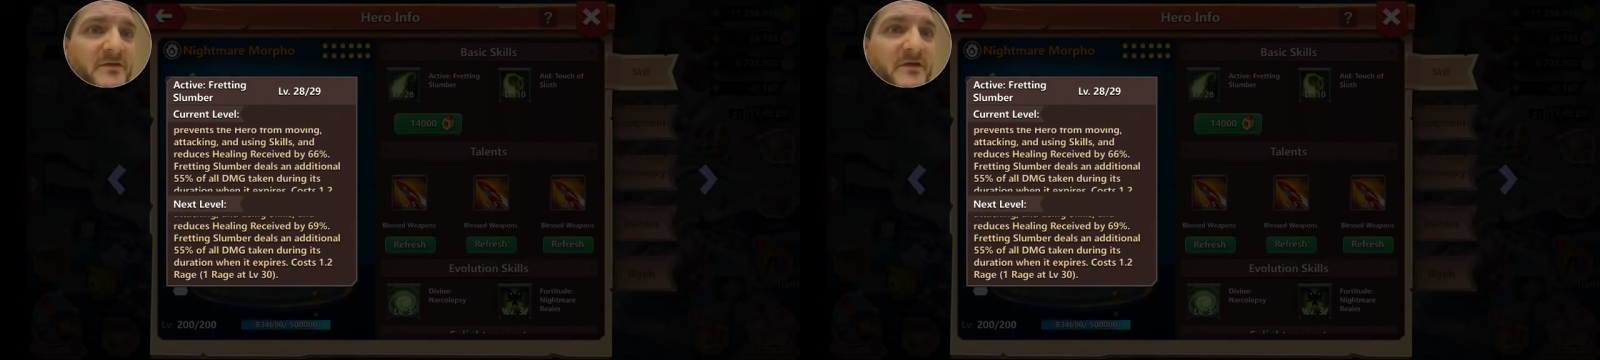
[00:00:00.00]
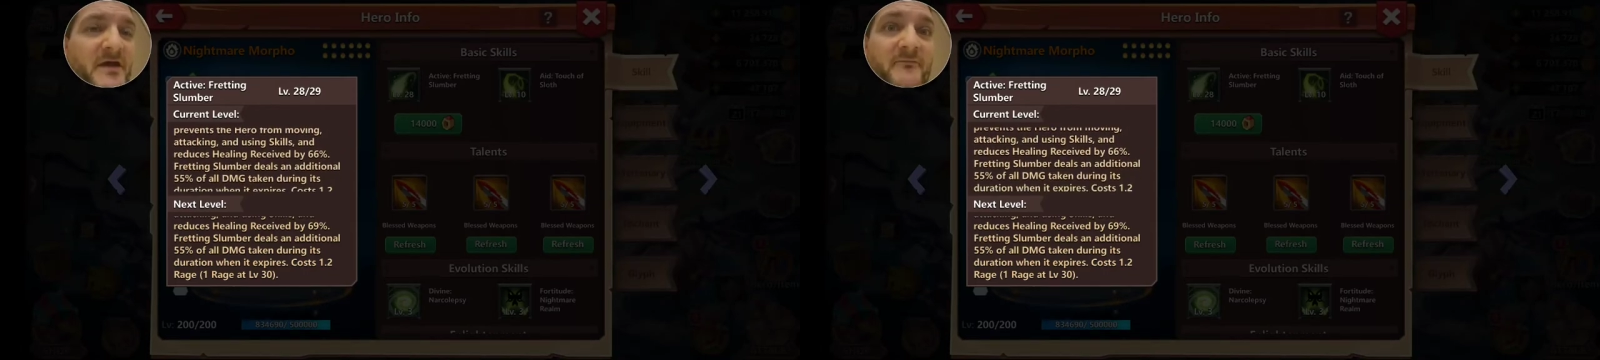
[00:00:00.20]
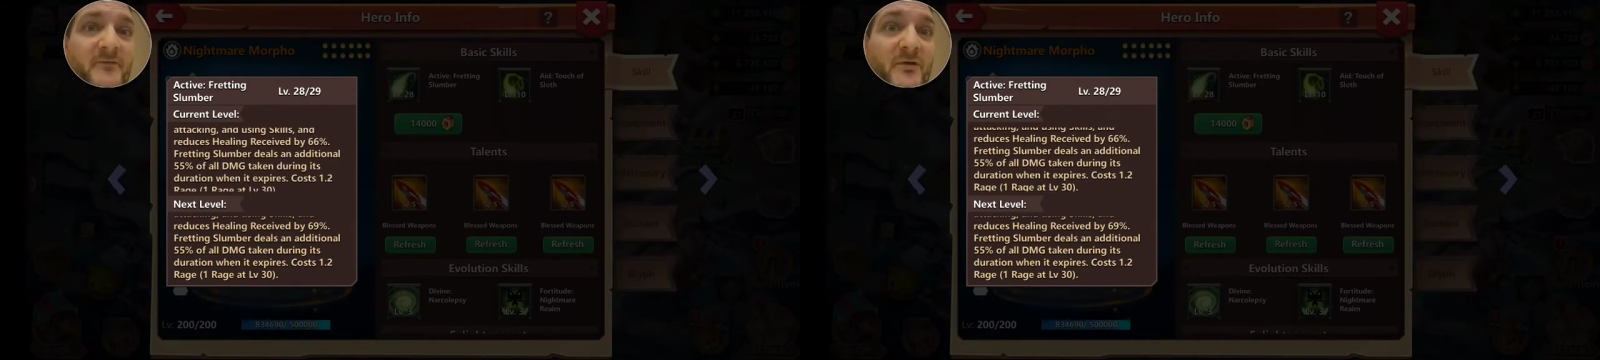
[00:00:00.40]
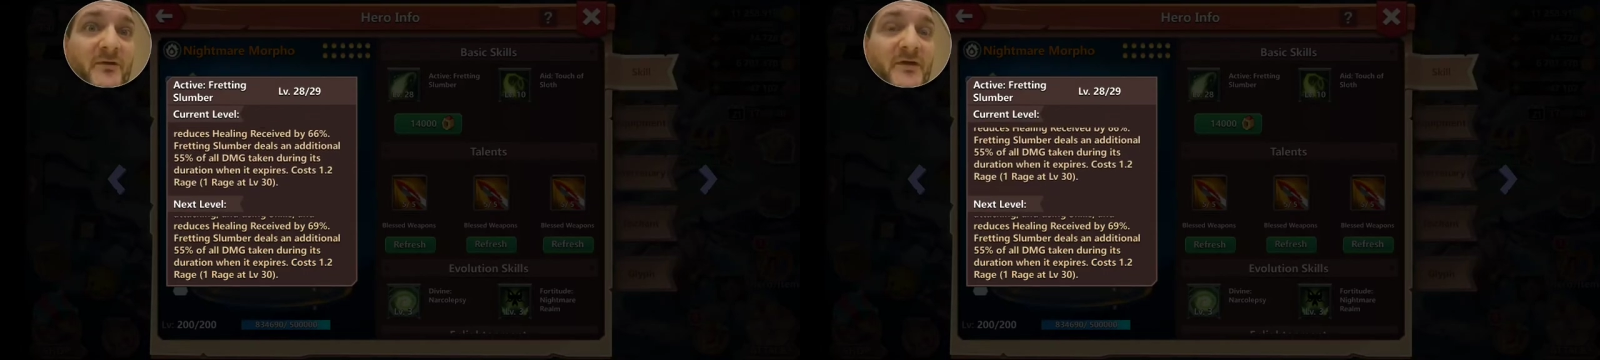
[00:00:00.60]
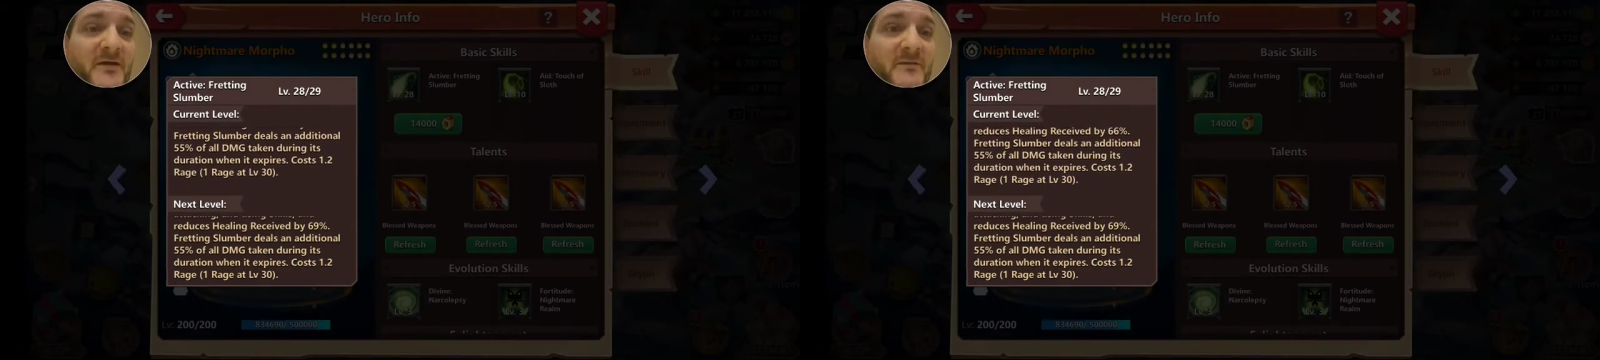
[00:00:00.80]
after all
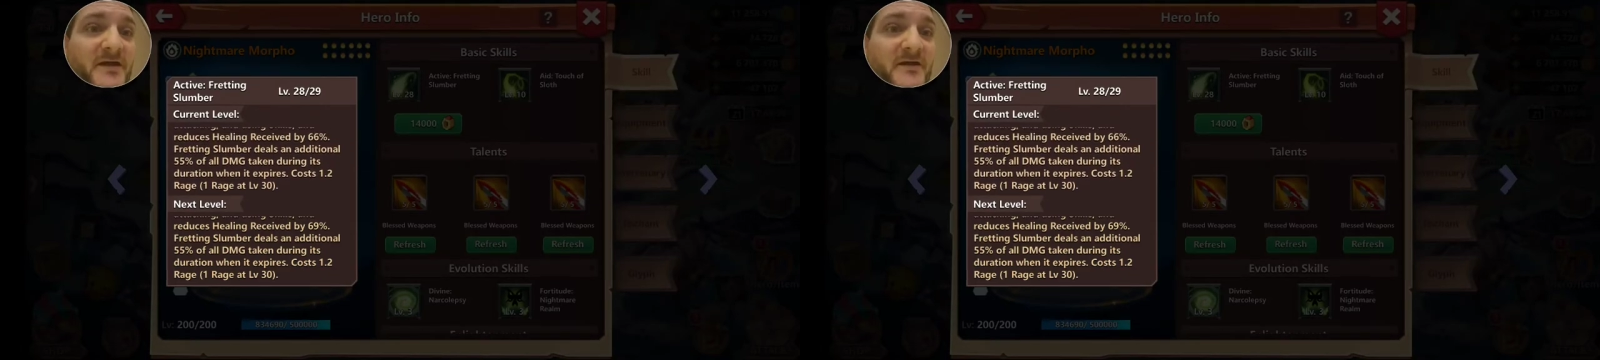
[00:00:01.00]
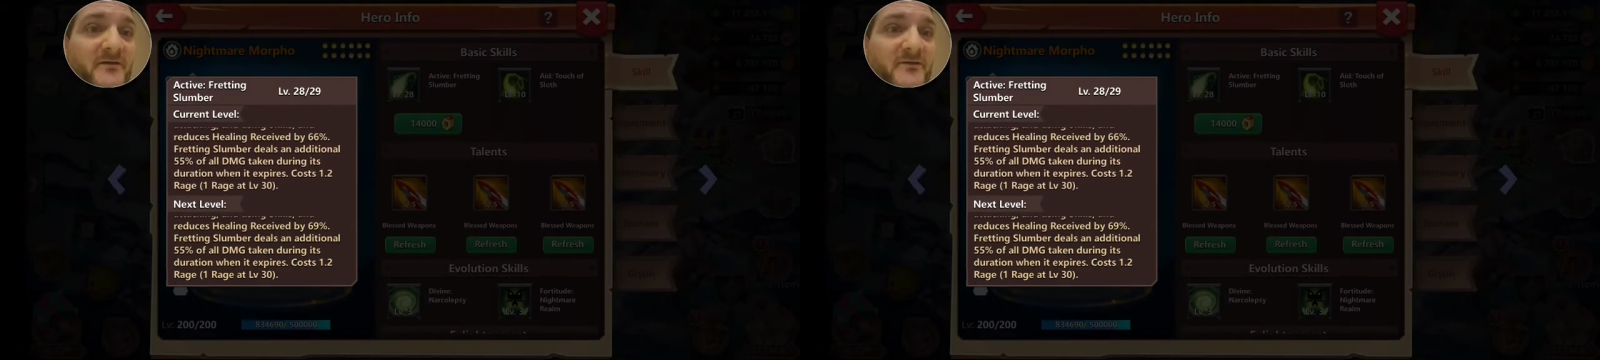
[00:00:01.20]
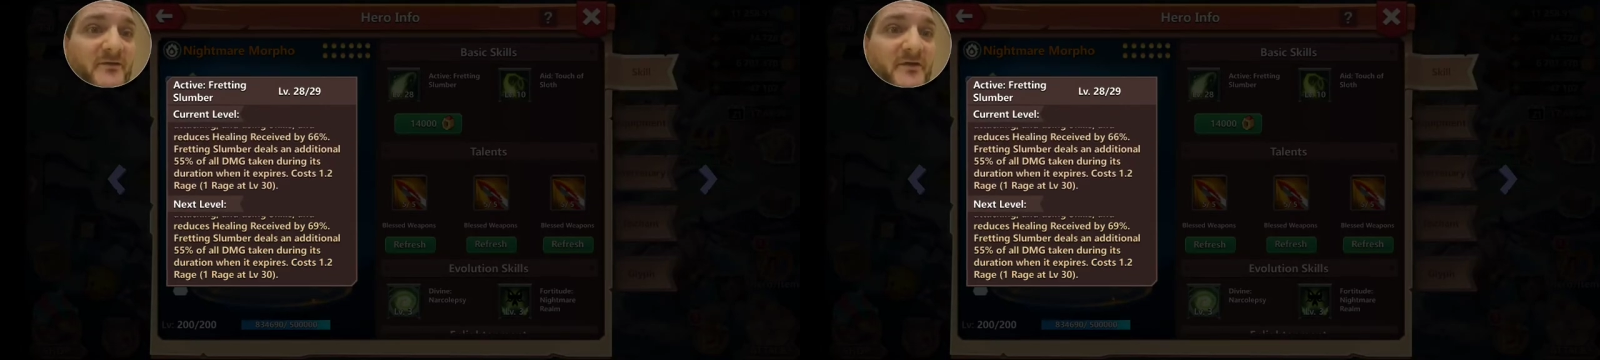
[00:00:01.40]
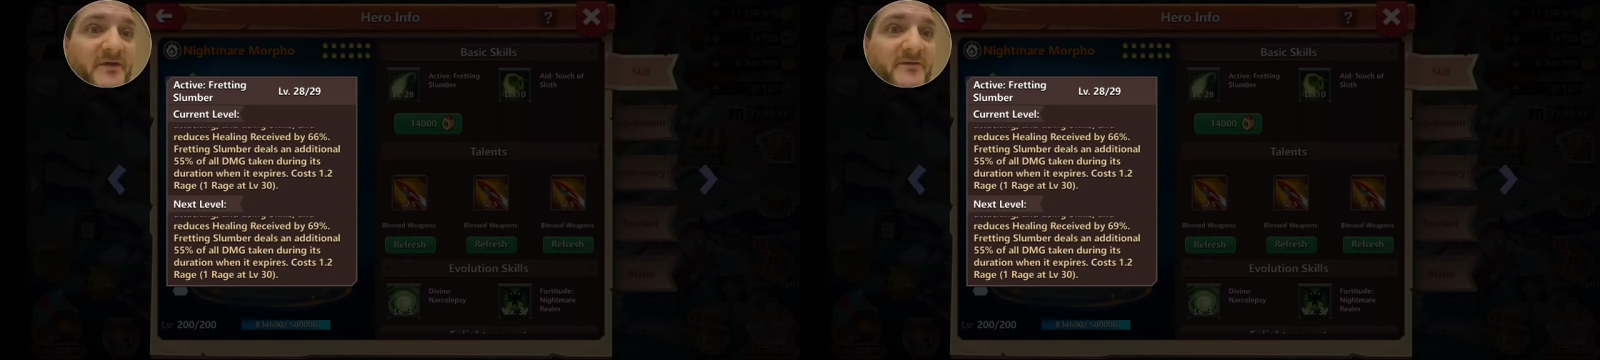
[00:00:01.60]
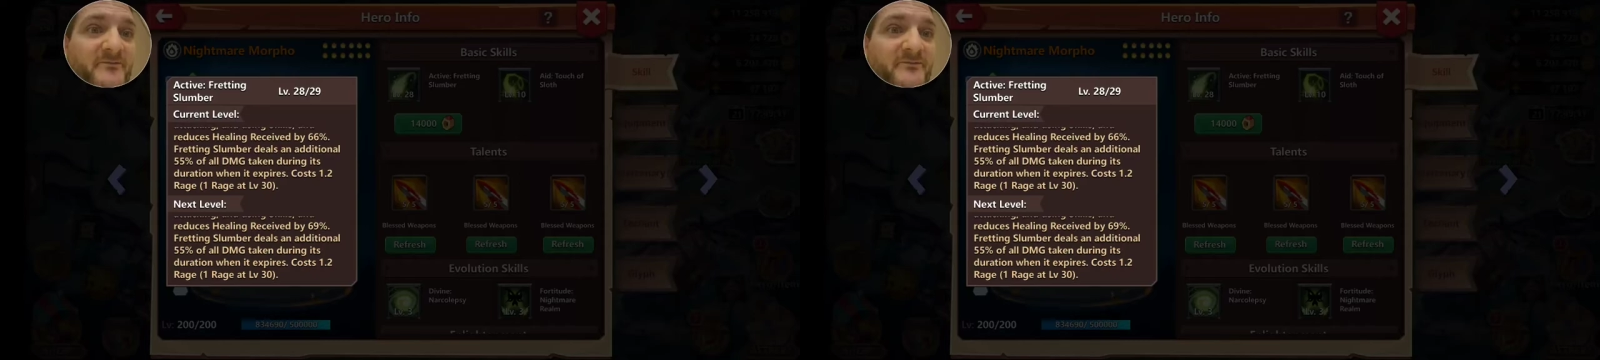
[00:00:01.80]
the enemy heroes are
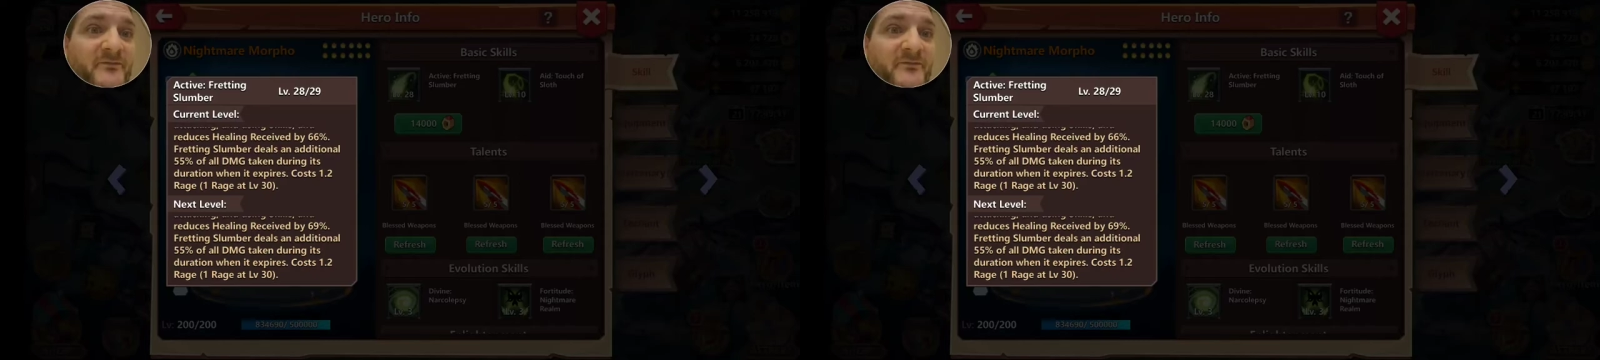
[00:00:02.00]
hit,